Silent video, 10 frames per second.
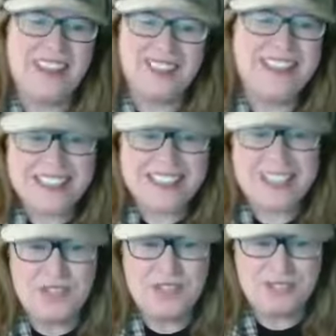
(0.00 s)
This is
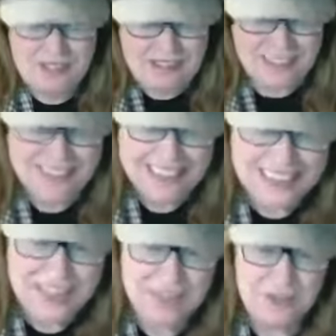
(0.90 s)
Andrea Fan.
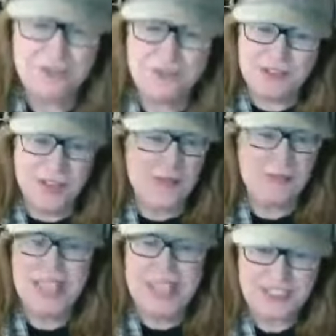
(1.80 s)
Feel free to call
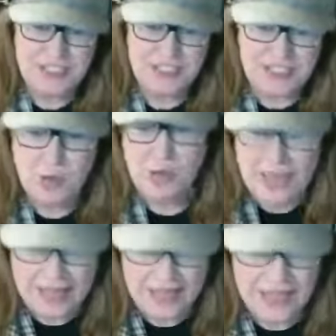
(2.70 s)
me Angie
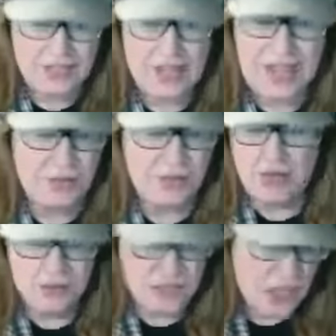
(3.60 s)
or Ange. I don't
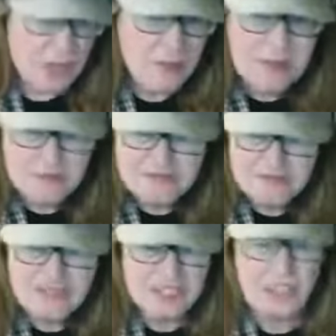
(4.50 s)
care what you call me,
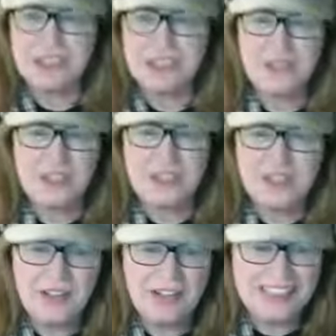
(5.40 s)
as long as it's friendly
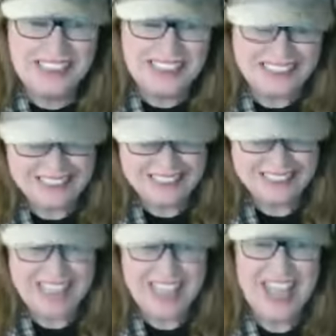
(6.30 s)
and all.
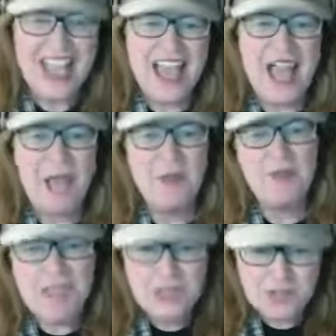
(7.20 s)
I'm the
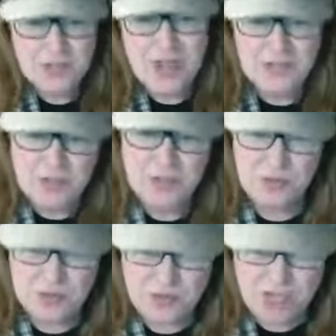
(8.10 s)
manager behind the
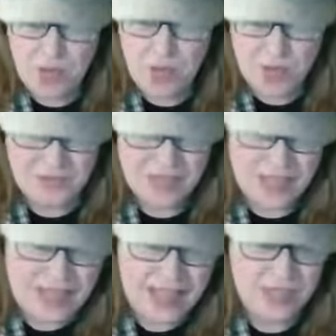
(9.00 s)
Scripture Scout
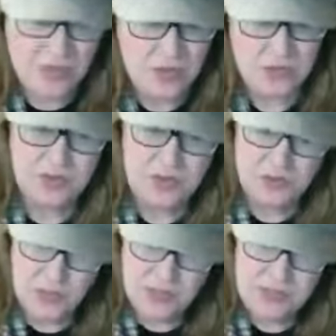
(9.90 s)
website and Christian
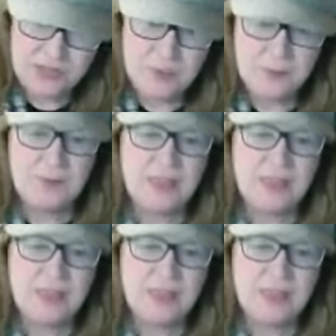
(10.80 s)
resources.